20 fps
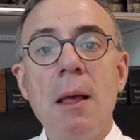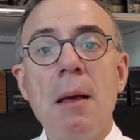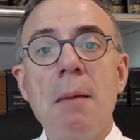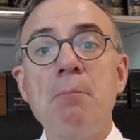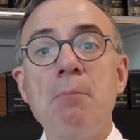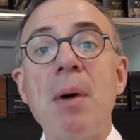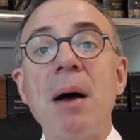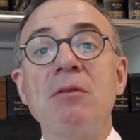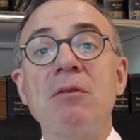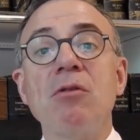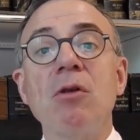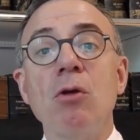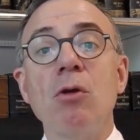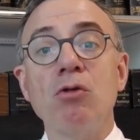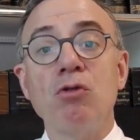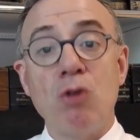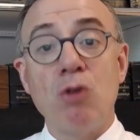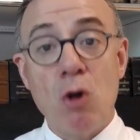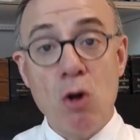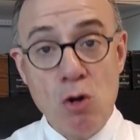but
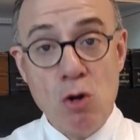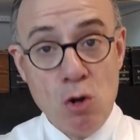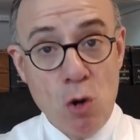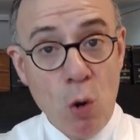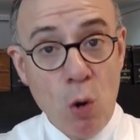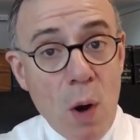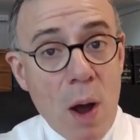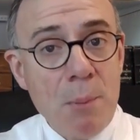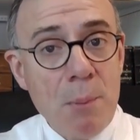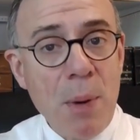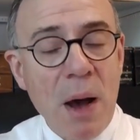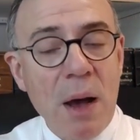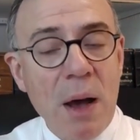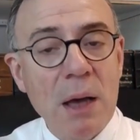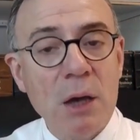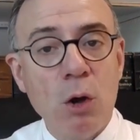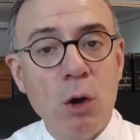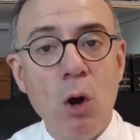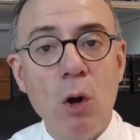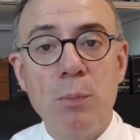the lower
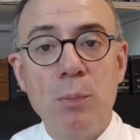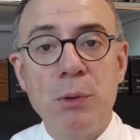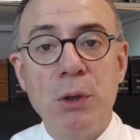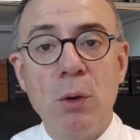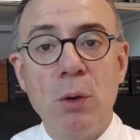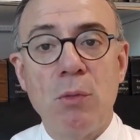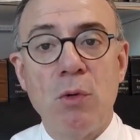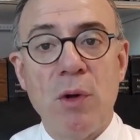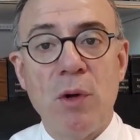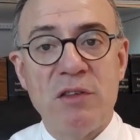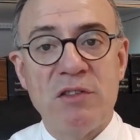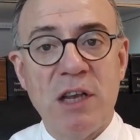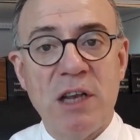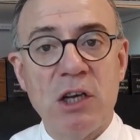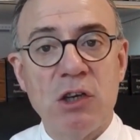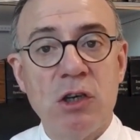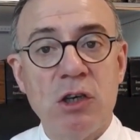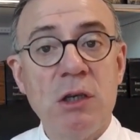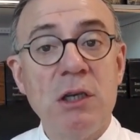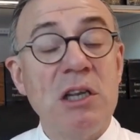paracolpium
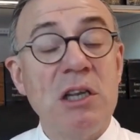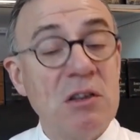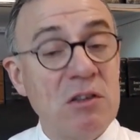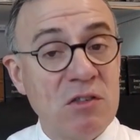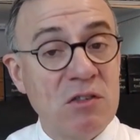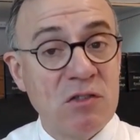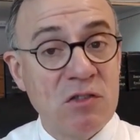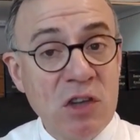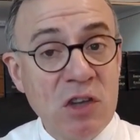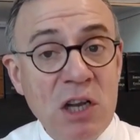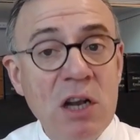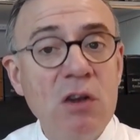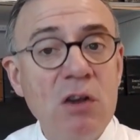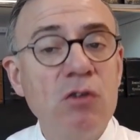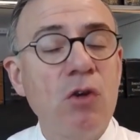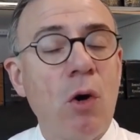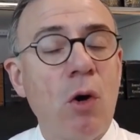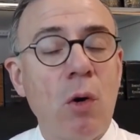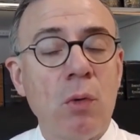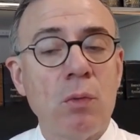resection is still
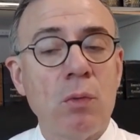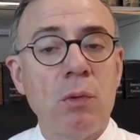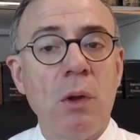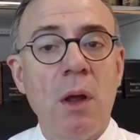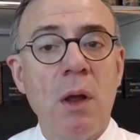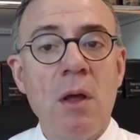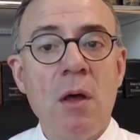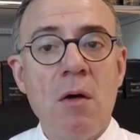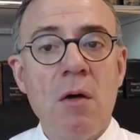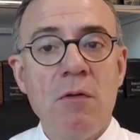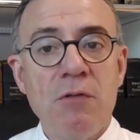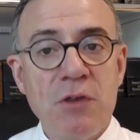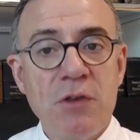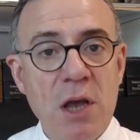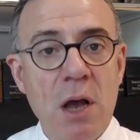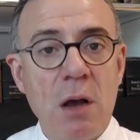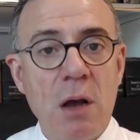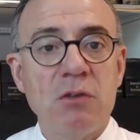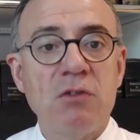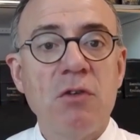done
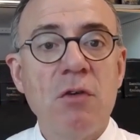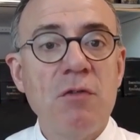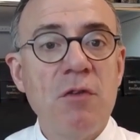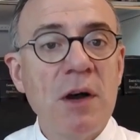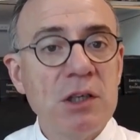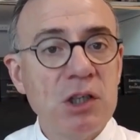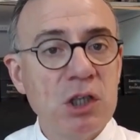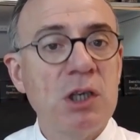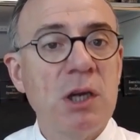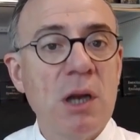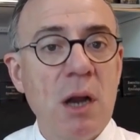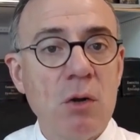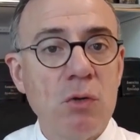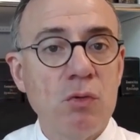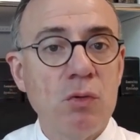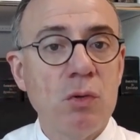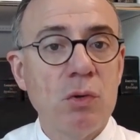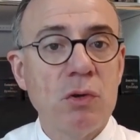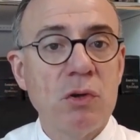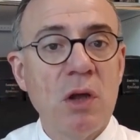via the vaginal
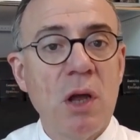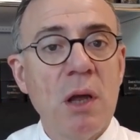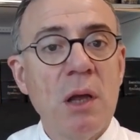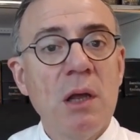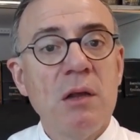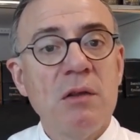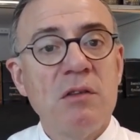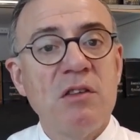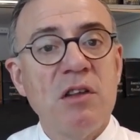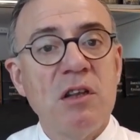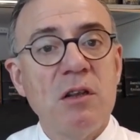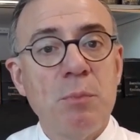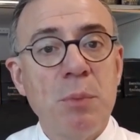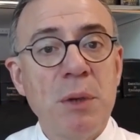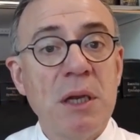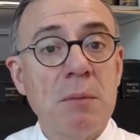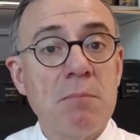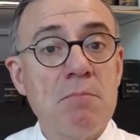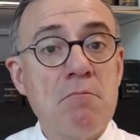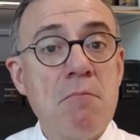route. This
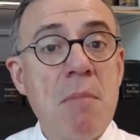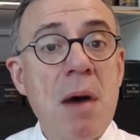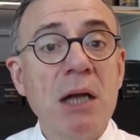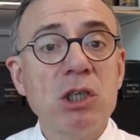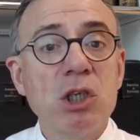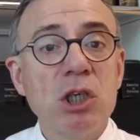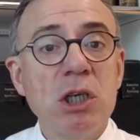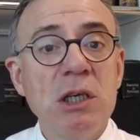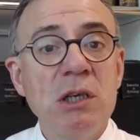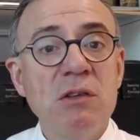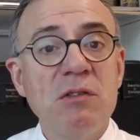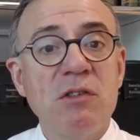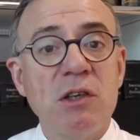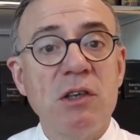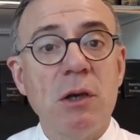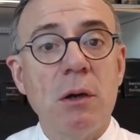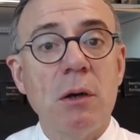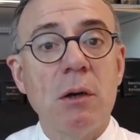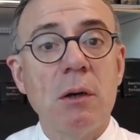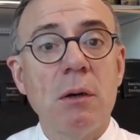being much
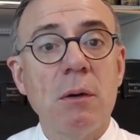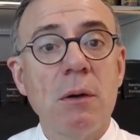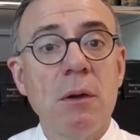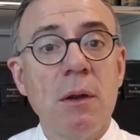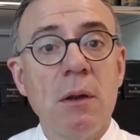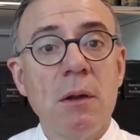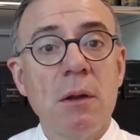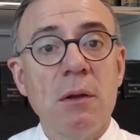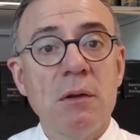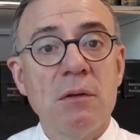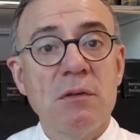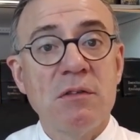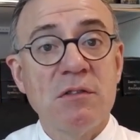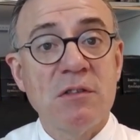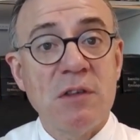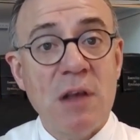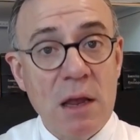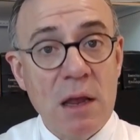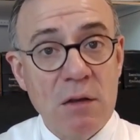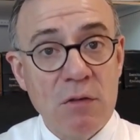easier,
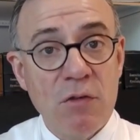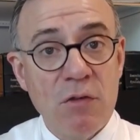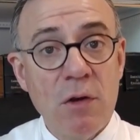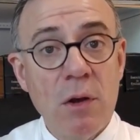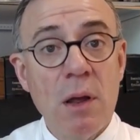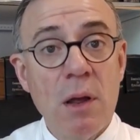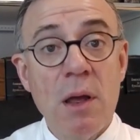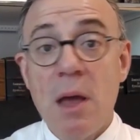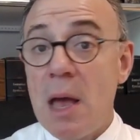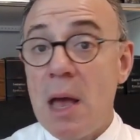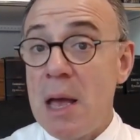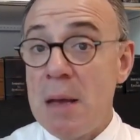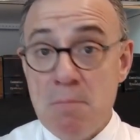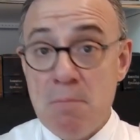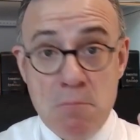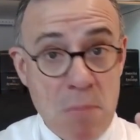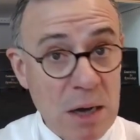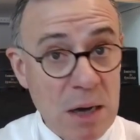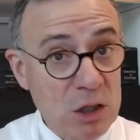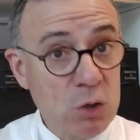safer, and
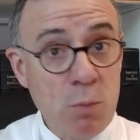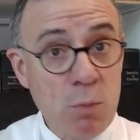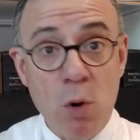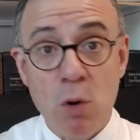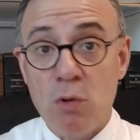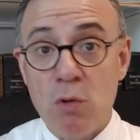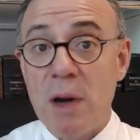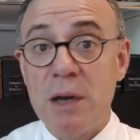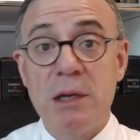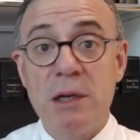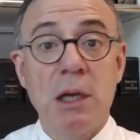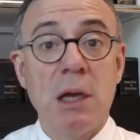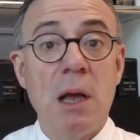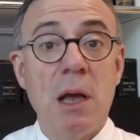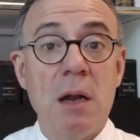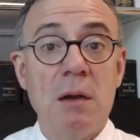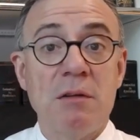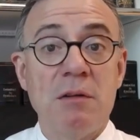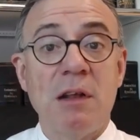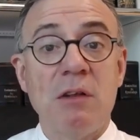much more
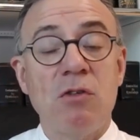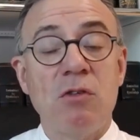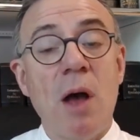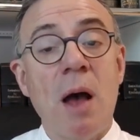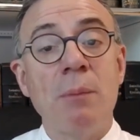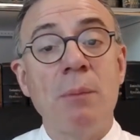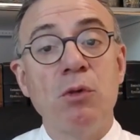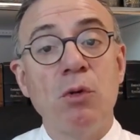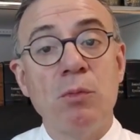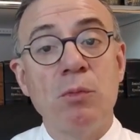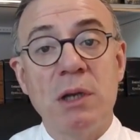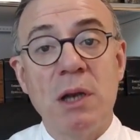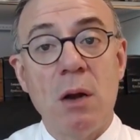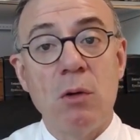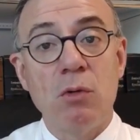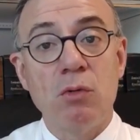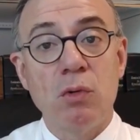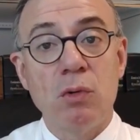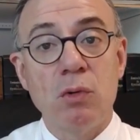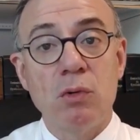radical than the abdominal
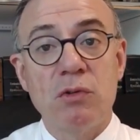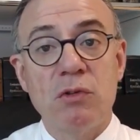route.